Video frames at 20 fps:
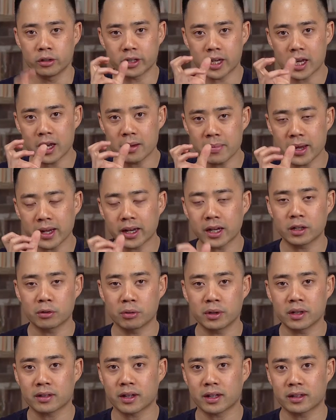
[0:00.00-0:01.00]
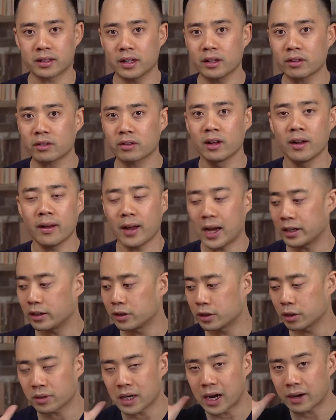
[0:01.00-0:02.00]
you keep making tweaks like this and you
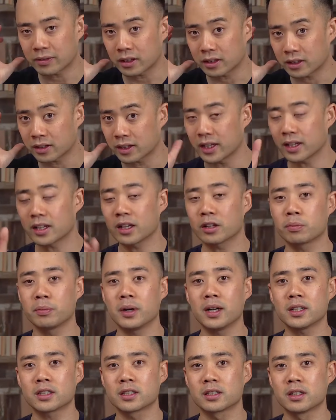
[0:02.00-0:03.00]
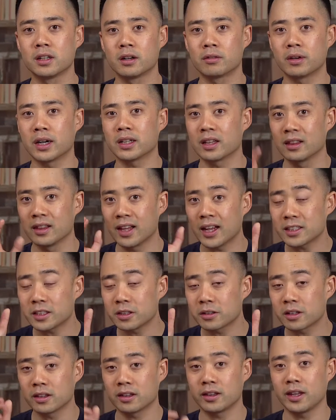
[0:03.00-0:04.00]
don't have to think as much, right? The less you
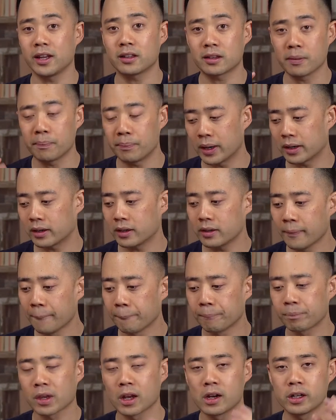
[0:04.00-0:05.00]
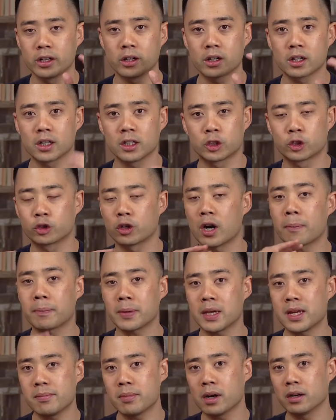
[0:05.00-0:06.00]
can think, the better. You're gonna drop
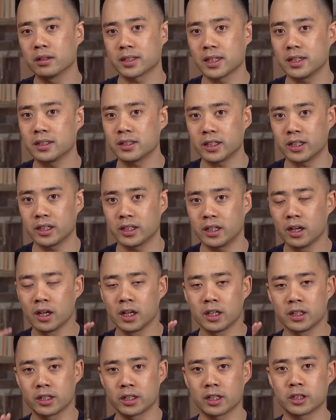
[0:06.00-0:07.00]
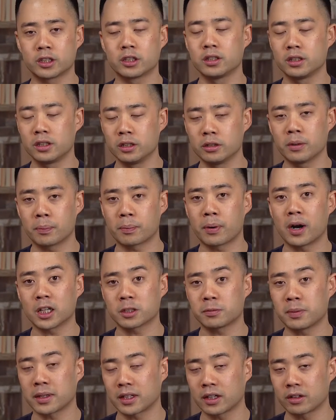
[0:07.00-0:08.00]
emails into here. You're gonna do the
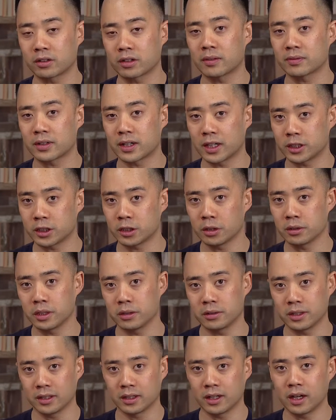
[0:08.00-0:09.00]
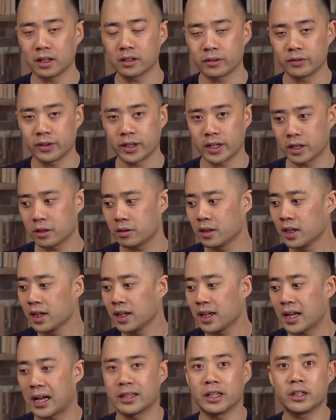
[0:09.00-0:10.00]
prospecting stuff that I showed you in the other video,
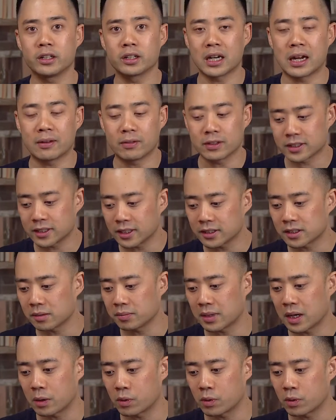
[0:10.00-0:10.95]
and then you're gonna have a system that